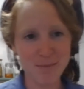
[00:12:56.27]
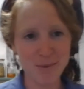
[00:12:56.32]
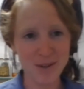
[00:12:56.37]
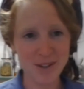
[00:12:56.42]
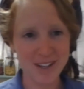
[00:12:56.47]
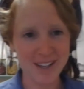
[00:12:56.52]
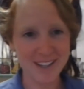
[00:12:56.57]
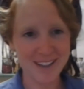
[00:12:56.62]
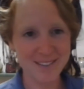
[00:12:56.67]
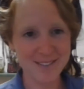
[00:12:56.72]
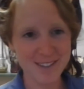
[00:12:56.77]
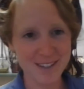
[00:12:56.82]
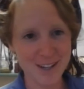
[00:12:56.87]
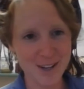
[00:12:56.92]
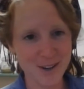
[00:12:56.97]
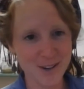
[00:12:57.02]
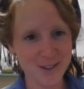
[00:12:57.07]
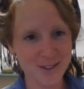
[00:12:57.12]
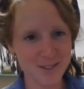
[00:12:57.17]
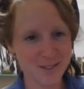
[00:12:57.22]
put in the
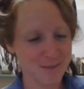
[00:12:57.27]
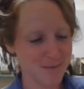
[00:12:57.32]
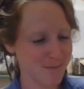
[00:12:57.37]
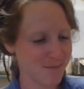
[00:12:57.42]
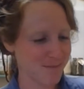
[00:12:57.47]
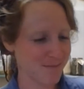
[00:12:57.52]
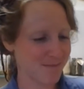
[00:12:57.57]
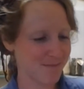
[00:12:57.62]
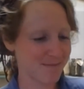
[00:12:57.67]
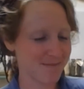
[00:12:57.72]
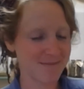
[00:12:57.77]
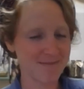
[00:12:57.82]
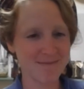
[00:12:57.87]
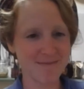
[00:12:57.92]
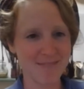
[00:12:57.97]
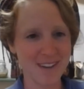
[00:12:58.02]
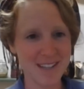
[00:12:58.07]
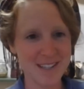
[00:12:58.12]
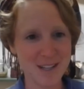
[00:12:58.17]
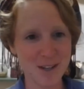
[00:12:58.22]
video
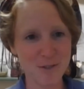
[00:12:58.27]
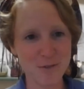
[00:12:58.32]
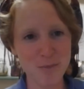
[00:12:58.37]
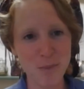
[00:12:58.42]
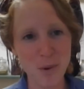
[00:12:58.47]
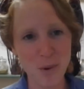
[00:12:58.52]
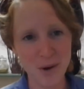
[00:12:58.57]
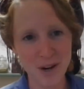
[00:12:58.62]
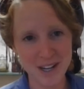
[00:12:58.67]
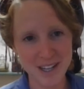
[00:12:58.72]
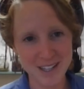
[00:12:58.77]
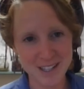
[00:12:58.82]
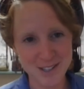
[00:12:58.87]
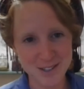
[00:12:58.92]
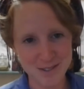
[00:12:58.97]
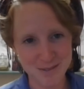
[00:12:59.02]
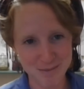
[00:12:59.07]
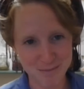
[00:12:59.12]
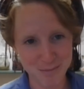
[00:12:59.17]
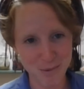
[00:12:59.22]
myself pouring it
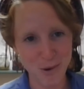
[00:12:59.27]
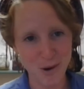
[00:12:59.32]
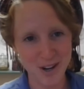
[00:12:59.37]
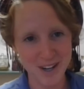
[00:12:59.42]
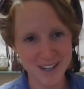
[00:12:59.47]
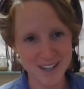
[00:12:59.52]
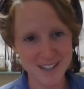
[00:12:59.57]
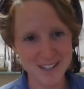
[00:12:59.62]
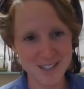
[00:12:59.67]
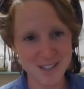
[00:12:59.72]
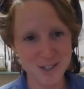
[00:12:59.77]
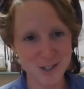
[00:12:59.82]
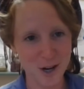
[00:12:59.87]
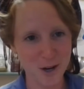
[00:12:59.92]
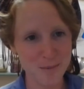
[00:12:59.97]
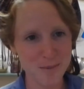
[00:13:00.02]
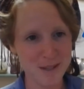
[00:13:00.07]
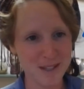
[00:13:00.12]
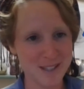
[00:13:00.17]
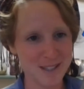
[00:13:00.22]
into the
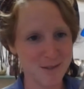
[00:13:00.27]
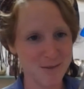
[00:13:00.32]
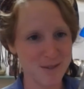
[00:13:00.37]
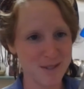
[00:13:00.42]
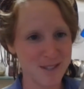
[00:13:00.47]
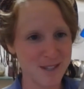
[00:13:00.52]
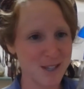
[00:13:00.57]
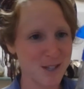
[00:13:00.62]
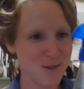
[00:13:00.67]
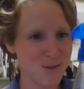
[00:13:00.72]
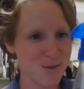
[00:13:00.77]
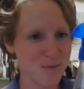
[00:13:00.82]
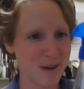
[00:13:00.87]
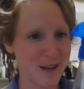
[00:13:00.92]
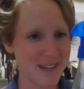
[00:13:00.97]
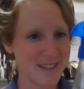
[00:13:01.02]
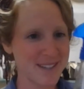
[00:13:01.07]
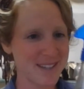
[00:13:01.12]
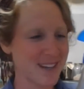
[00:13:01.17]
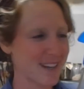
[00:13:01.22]
jar because it was a huge
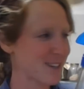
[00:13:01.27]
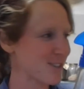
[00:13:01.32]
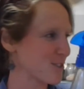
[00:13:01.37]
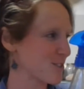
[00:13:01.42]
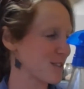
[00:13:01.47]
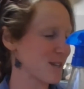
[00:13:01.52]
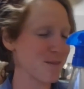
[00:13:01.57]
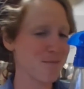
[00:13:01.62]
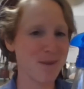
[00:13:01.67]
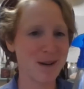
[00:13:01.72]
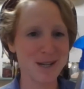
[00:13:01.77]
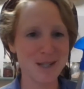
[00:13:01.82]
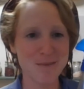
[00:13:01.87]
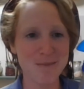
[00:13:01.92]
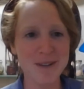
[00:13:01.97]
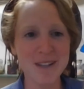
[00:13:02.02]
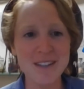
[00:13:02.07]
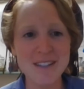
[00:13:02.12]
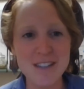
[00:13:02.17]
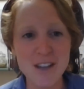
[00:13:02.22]
mess and just an
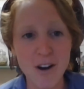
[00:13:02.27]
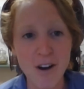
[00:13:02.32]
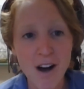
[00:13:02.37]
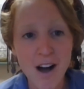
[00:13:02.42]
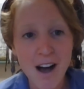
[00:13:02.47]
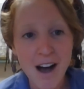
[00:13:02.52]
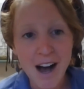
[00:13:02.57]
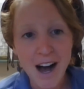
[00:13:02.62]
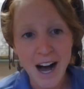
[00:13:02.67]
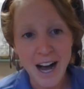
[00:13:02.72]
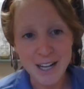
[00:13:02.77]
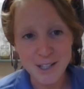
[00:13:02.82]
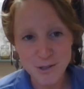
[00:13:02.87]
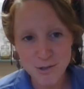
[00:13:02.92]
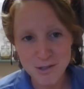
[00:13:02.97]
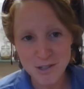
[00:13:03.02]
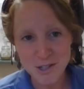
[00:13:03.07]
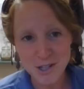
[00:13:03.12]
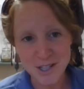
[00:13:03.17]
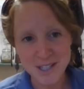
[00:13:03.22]
embarrassment. So I do
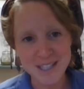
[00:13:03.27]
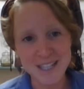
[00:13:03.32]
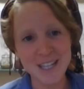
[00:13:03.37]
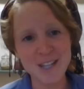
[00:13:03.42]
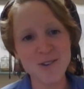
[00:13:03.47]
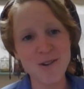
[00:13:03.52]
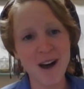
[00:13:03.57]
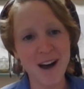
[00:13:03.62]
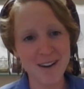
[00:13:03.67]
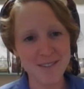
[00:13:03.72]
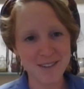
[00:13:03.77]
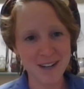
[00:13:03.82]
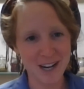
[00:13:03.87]
suggest that you have